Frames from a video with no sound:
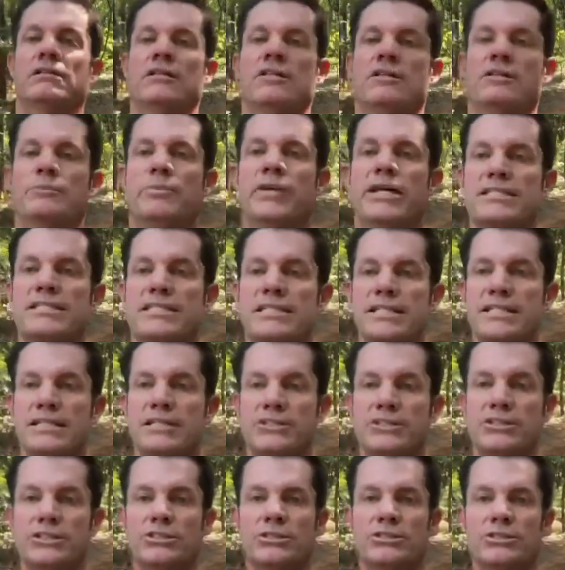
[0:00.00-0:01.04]
The best thing to
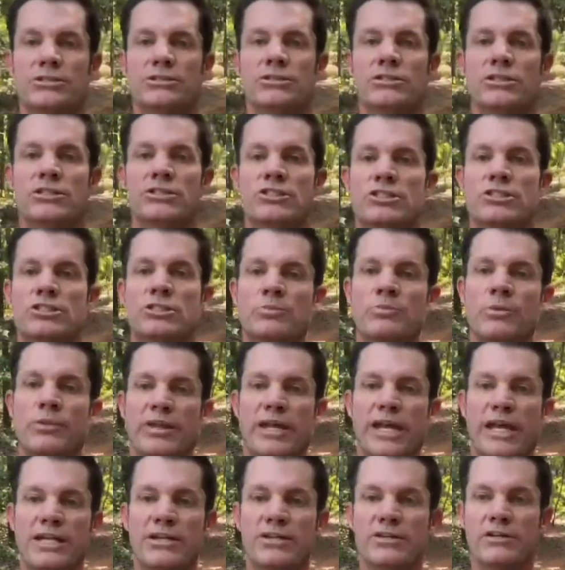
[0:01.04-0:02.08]
do is just to
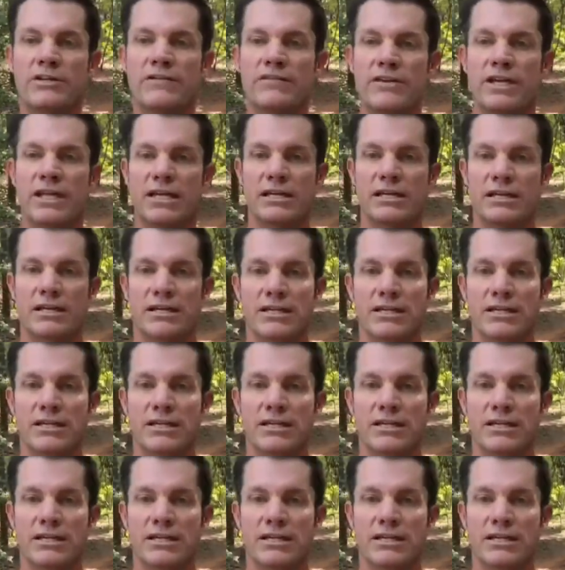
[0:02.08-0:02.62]
plan your event